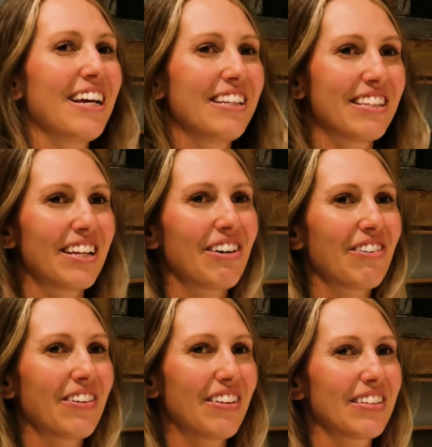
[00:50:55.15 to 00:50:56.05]
And
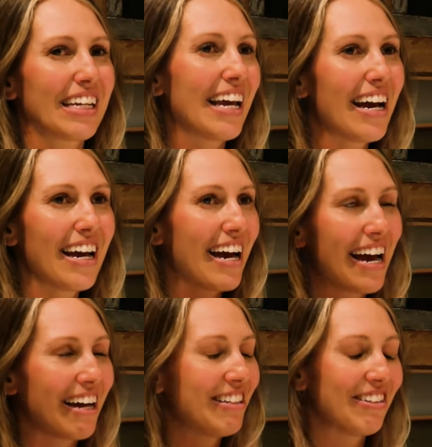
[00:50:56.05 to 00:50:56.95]
so it's like, yeah, I
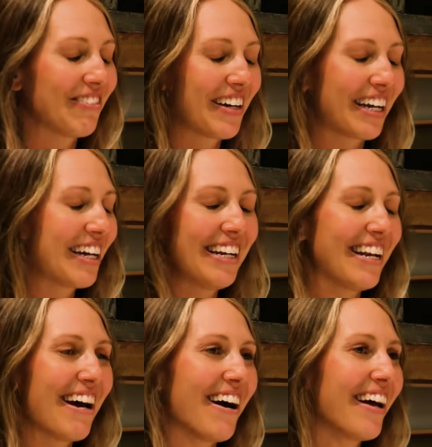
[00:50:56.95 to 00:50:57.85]
had to. Yeah, I couldn't
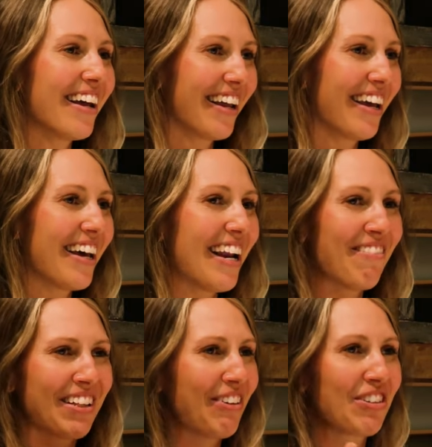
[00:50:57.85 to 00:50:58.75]
not. Huh? And
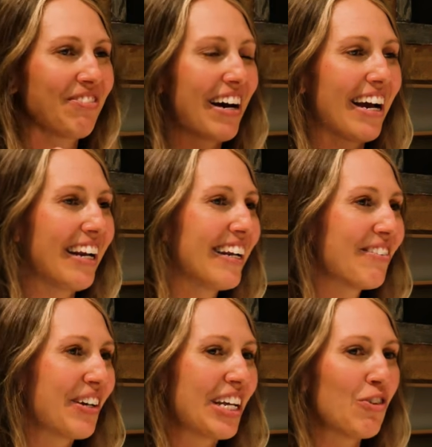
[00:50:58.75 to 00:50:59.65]
everything was fine.
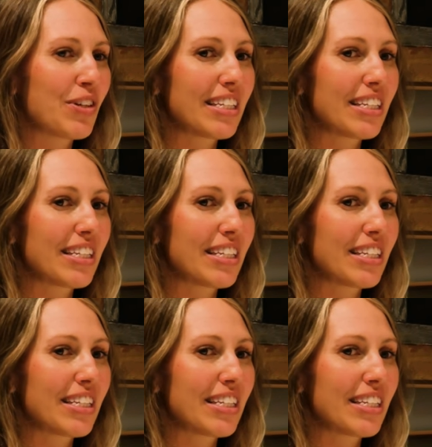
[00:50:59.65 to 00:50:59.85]
But yeah, he was course.